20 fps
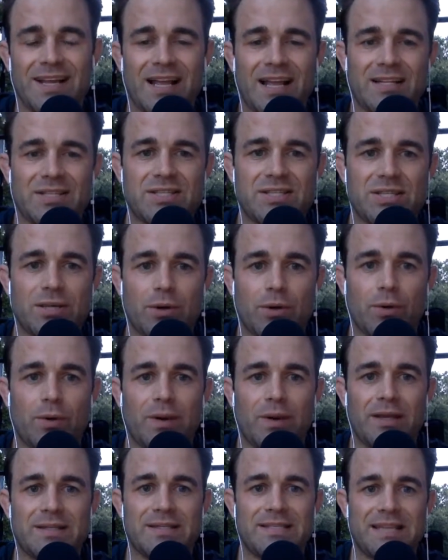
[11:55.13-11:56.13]
And so
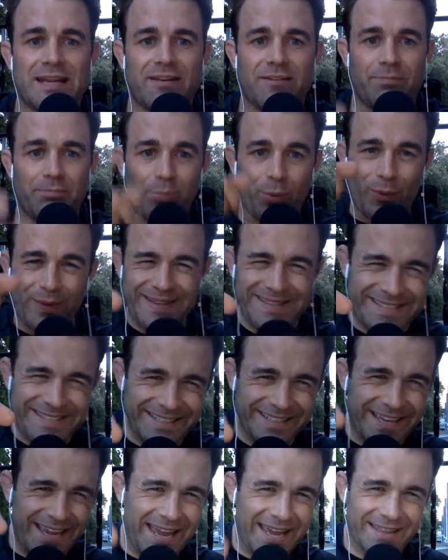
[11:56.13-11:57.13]
instead of
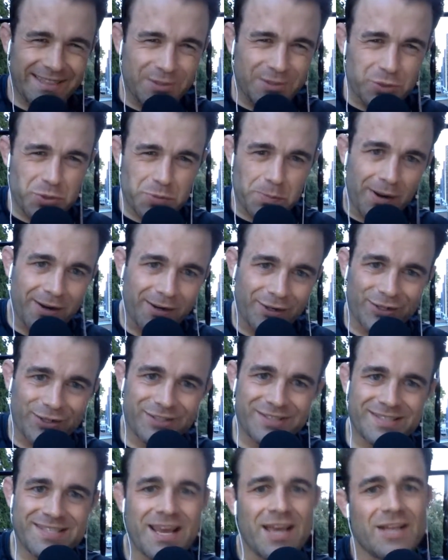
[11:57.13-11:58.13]
pointing at those
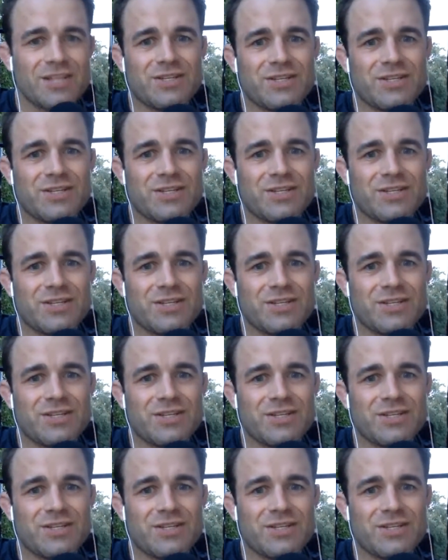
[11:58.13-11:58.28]
marketers,